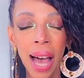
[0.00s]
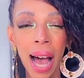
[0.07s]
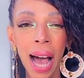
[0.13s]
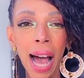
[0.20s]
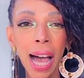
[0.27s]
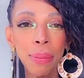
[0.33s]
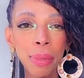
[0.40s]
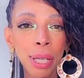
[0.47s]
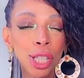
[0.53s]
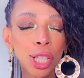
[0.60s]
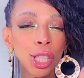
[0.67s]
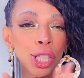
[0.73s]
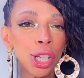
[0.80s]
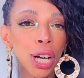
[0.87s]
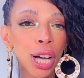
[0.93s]
I
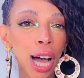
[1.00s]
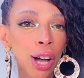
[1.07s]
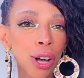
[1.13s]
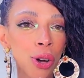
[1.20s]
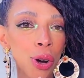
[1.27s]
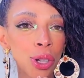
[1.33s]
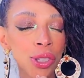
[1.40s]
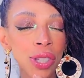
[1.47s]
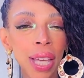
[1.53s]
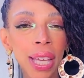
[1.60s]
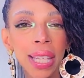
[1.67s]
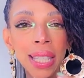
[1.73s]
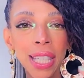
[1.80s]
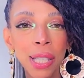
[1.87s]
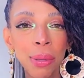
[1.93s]
mean, look how gorgeous. I
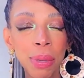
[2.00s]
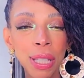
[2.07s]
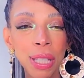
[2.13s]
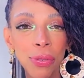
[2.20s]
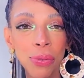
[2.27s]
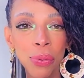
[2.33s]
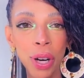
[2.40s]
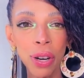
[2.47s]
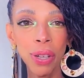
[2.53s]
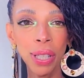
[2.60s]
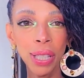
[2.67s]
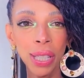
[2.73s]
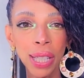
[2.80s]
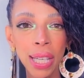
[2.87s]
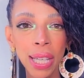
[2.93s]
can see myself
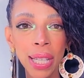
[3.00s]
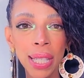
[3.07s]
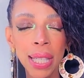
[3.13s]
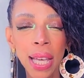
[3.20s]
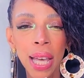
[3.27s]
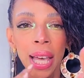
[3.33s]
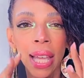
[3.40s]
wearing this.